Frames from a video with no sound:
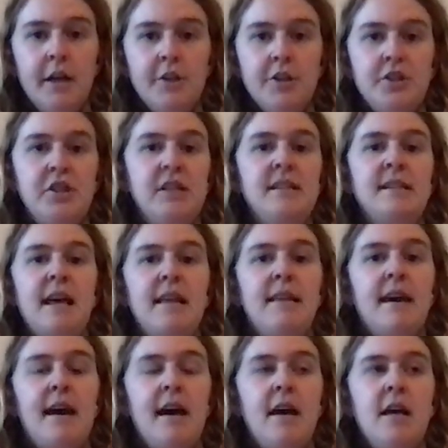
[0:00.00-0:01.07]
and she said
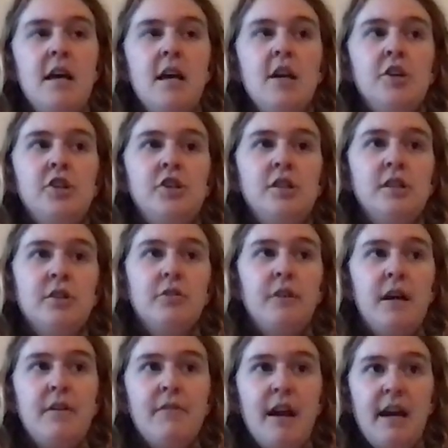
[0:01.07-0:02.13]
that she's a
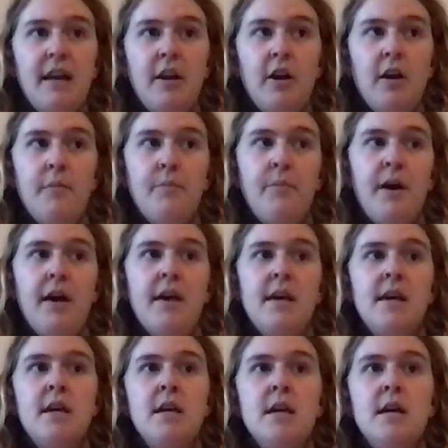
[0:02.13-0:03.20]
great writer, but